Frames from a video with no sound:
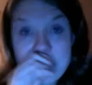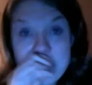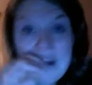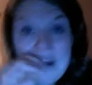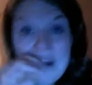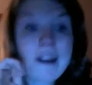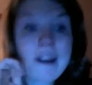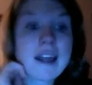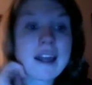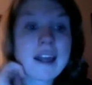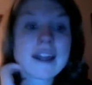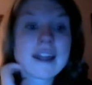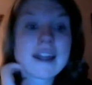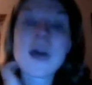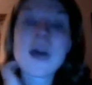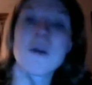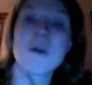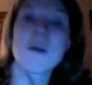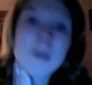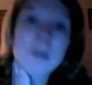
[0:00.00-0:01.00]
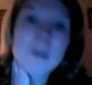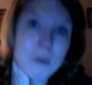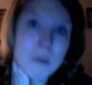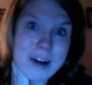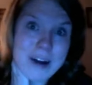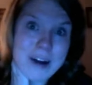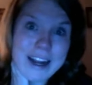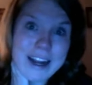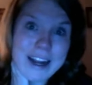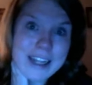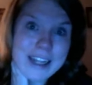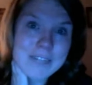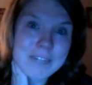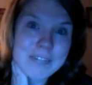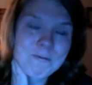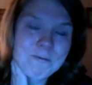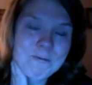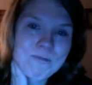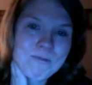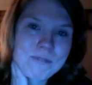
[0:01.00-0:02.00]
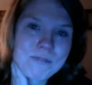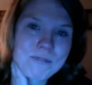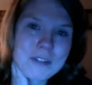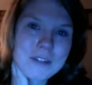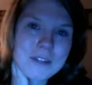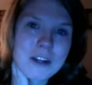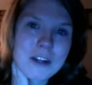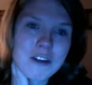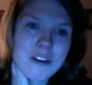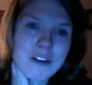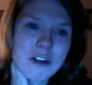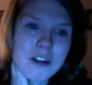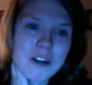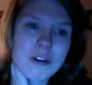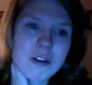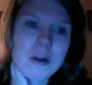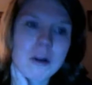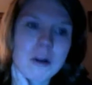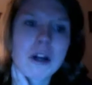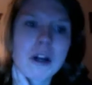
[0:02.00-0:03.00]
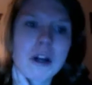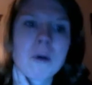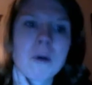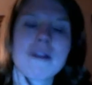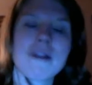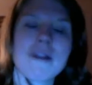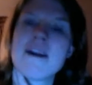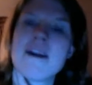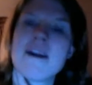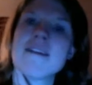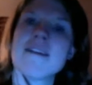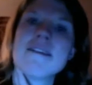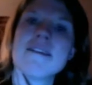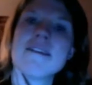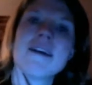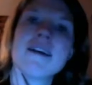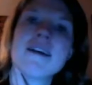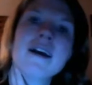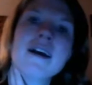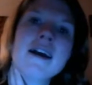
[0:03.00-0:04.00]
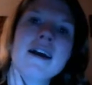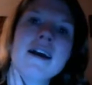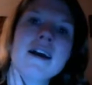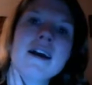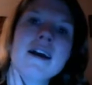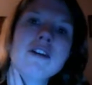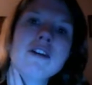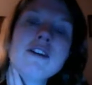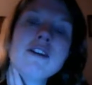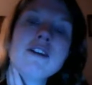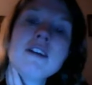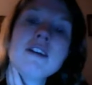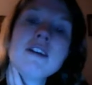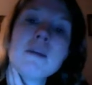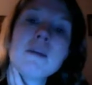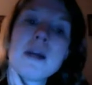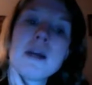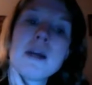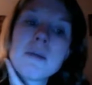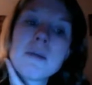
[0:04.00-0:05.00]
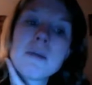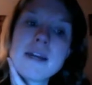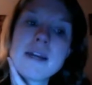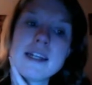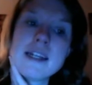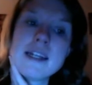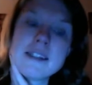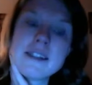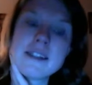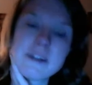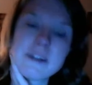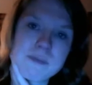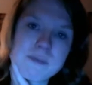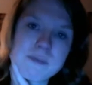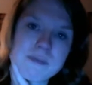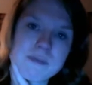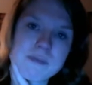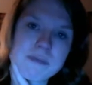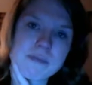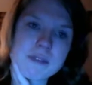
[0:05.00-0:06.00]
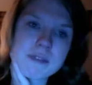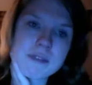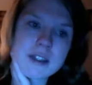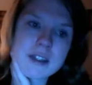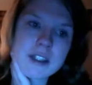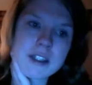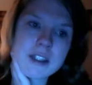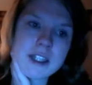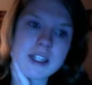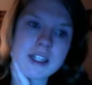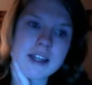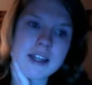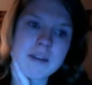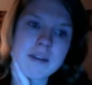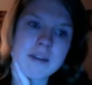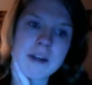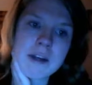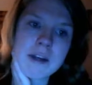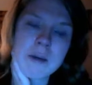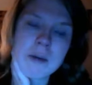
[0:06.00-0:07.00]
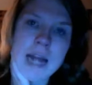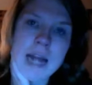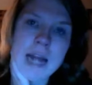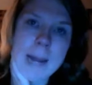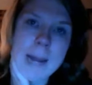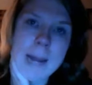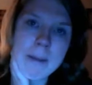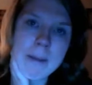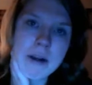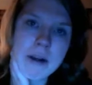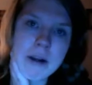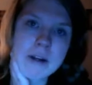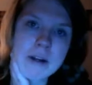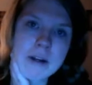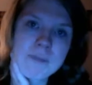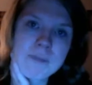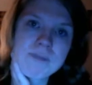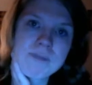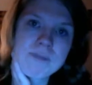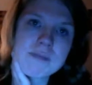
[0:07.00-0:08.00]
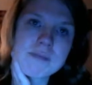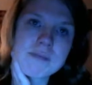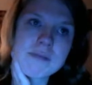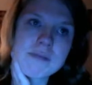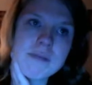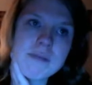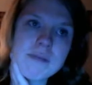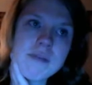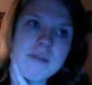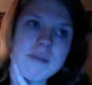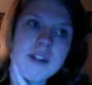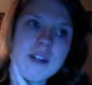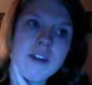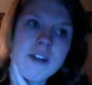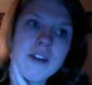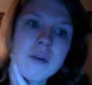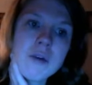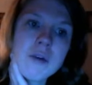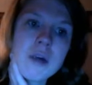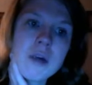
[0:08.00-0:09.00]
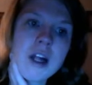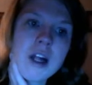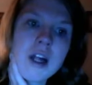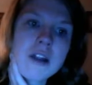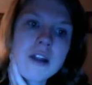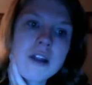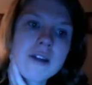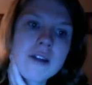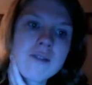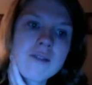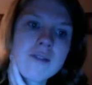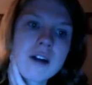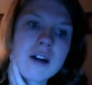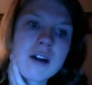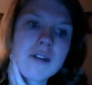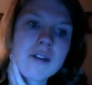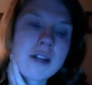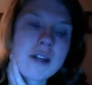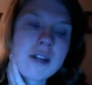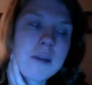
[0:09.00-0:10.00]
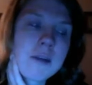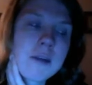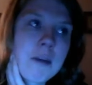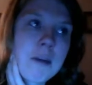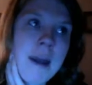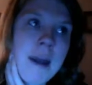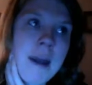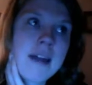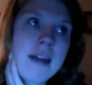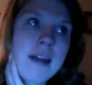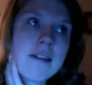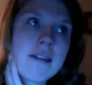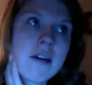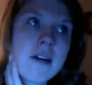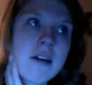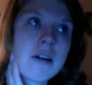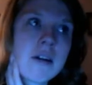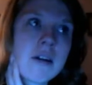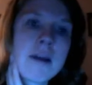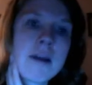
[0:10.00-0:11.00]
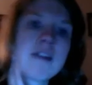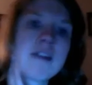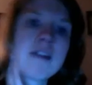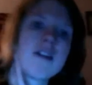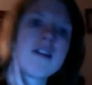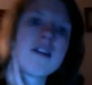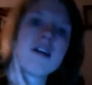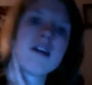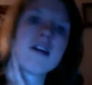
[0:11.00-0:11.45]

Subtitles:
And that would be why. She is no longer with us. She's in a better place. She is much more happier. She's with all our family's pets and all the pets in